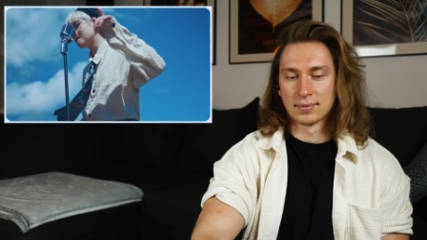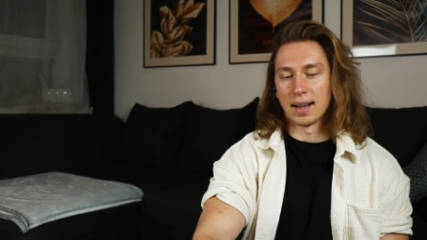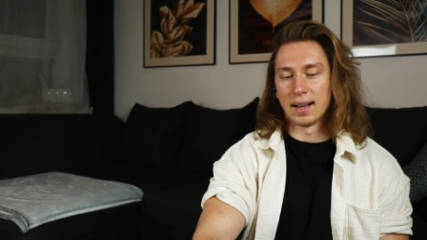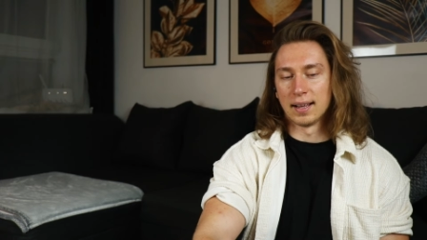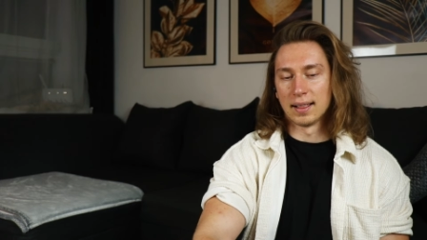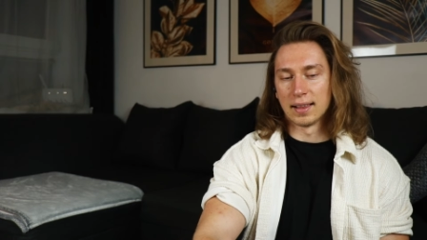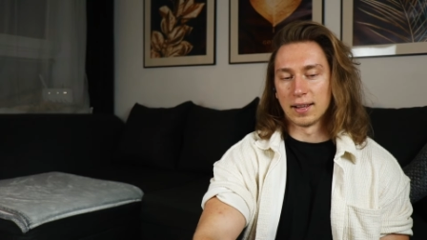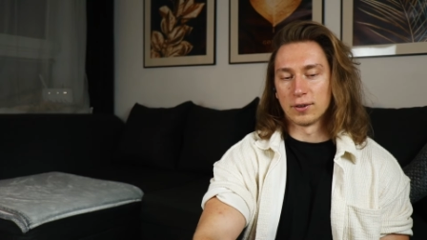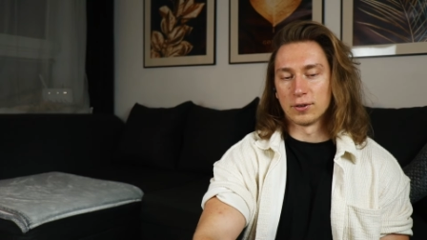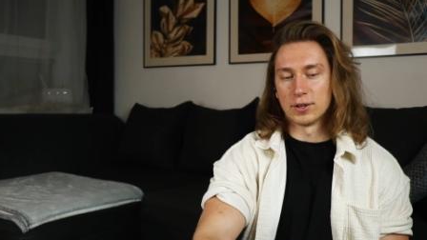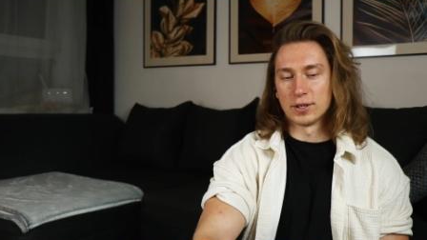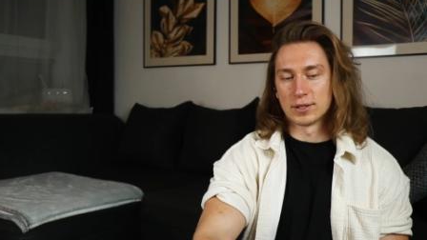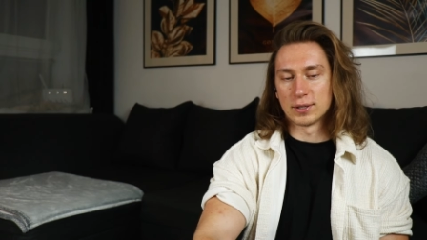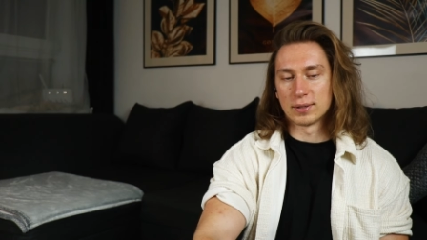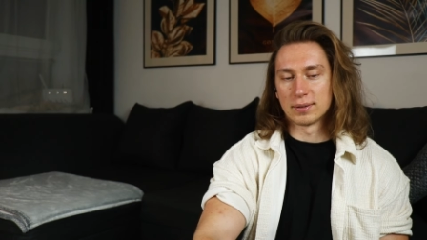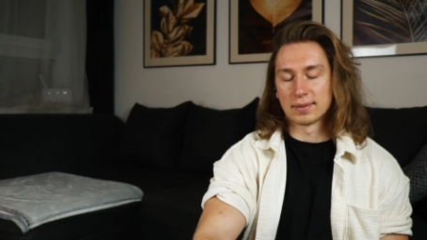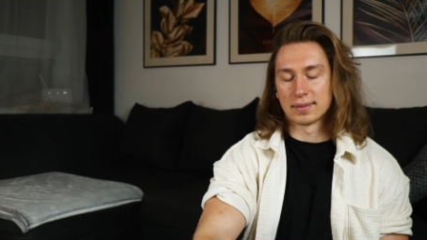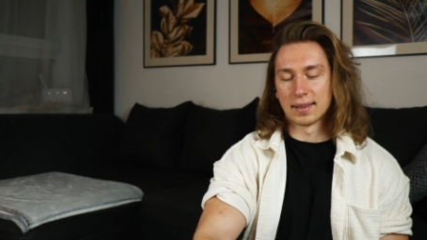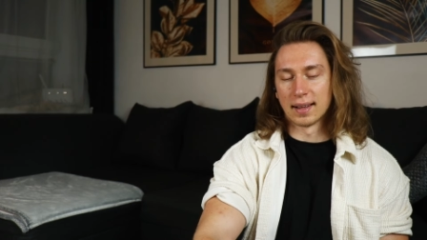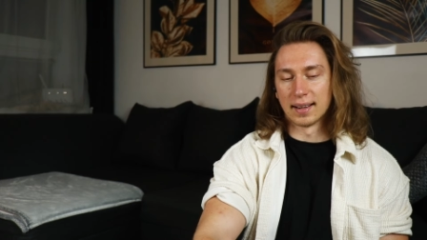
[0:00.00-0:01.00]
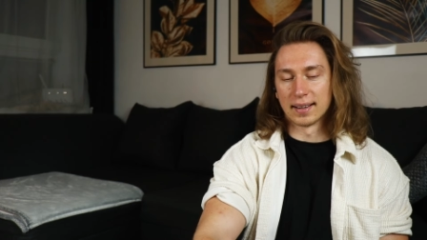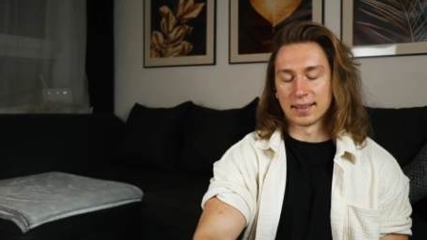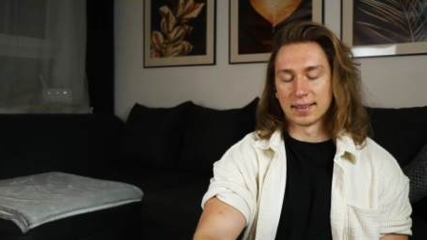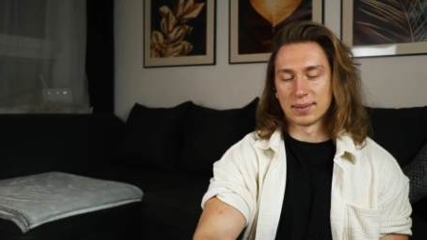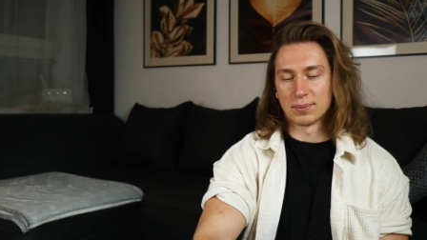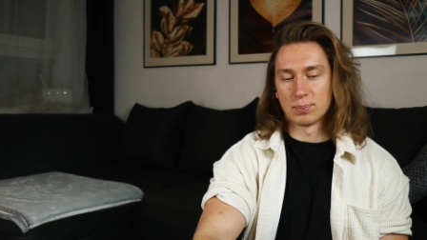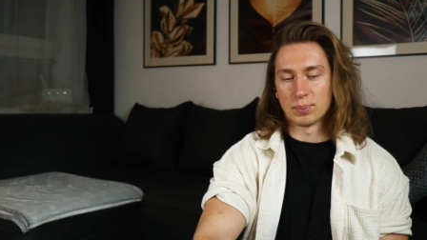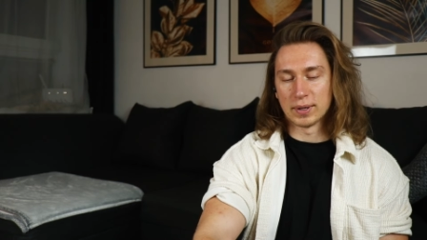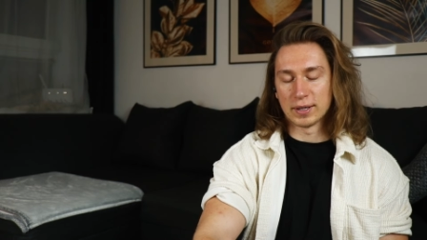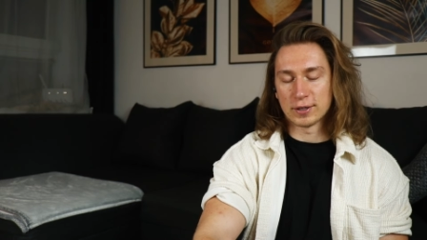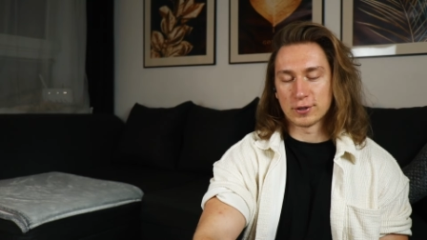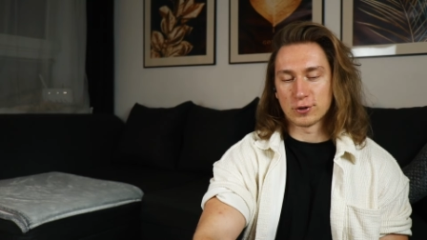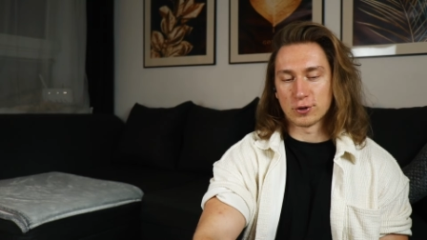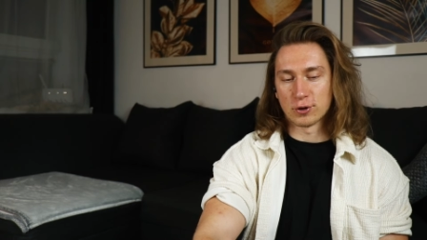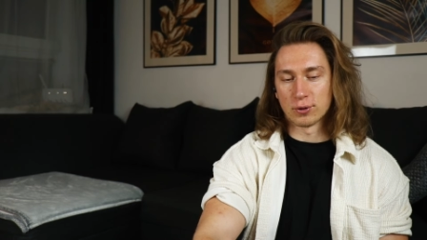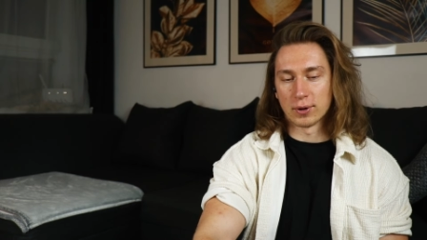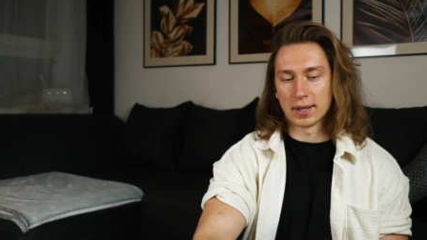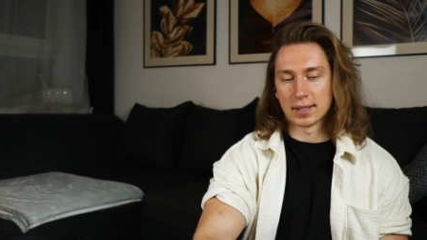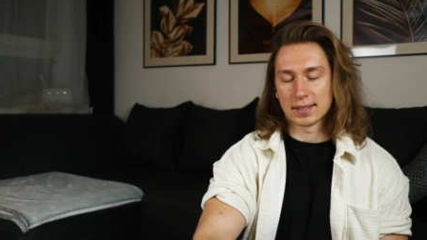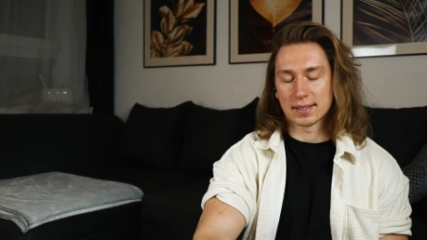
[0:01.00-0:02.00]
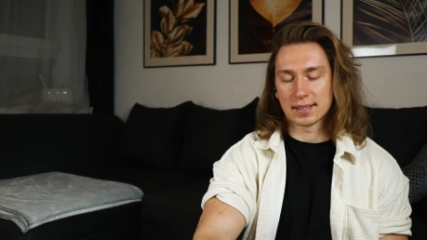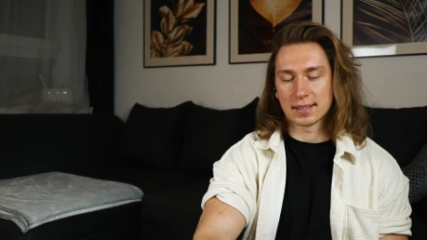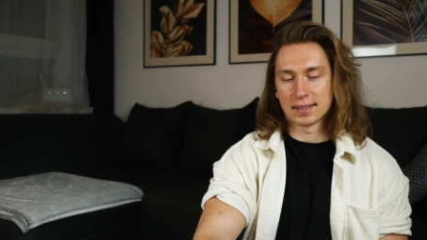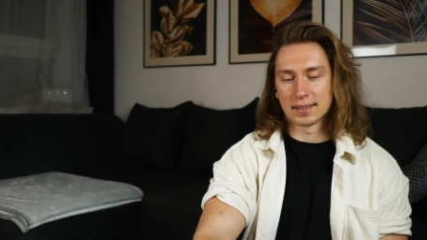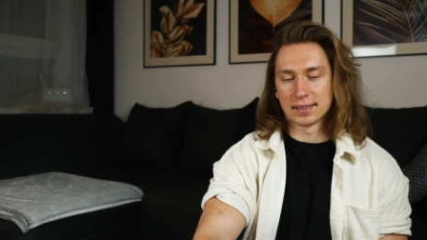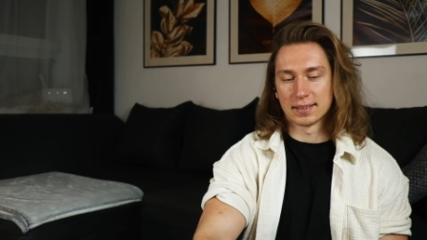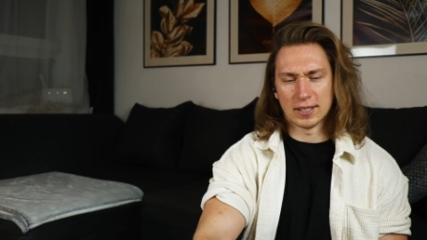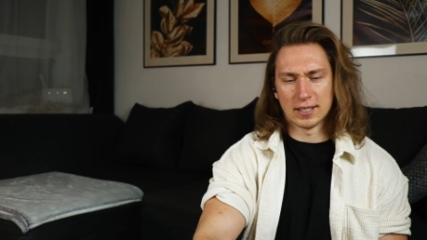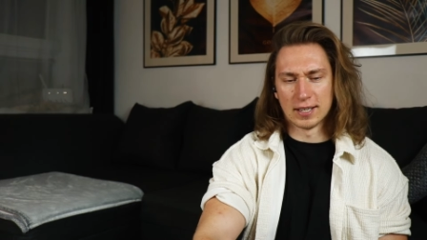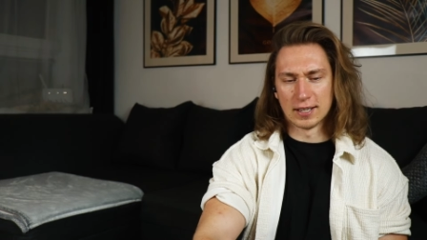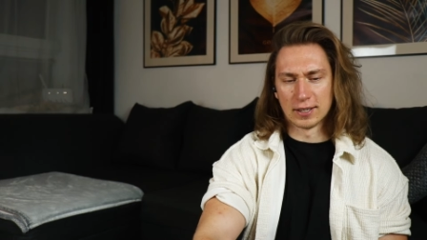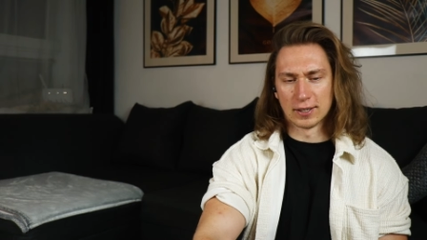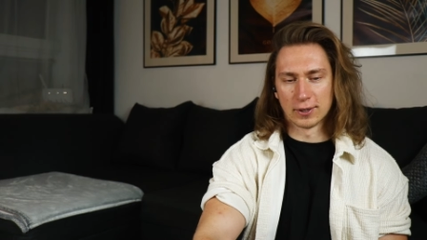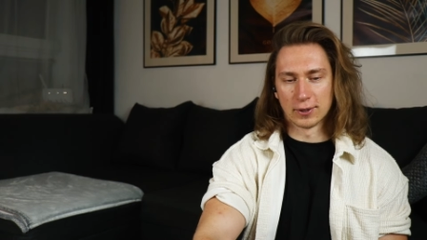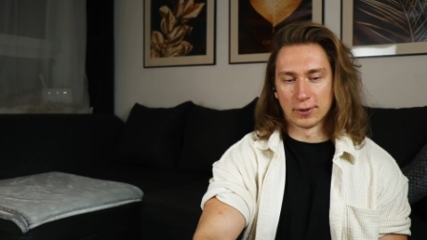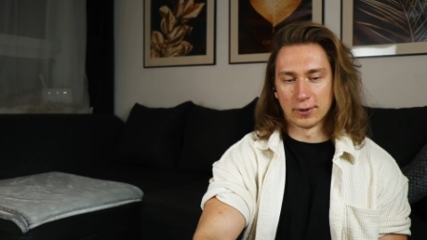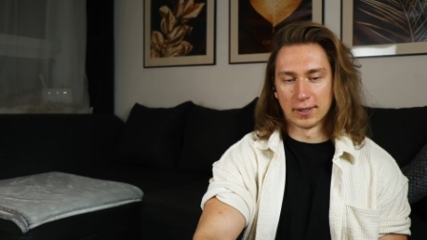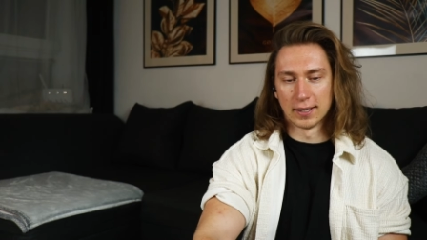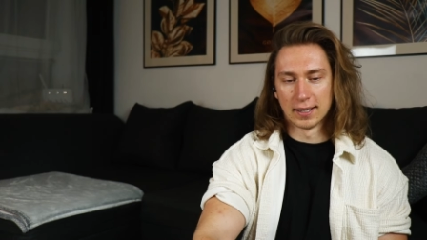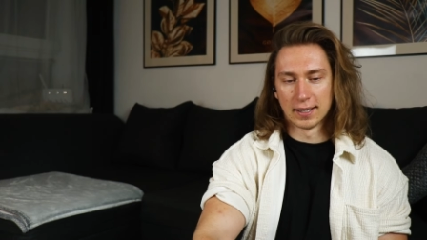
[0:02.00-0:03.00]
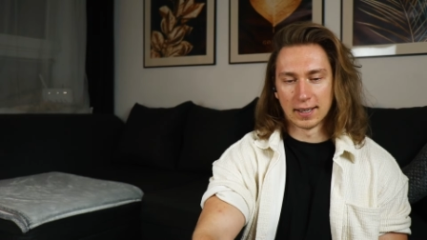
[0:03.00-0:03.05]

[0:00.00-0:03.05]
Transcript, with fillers: I love this like picturesque video.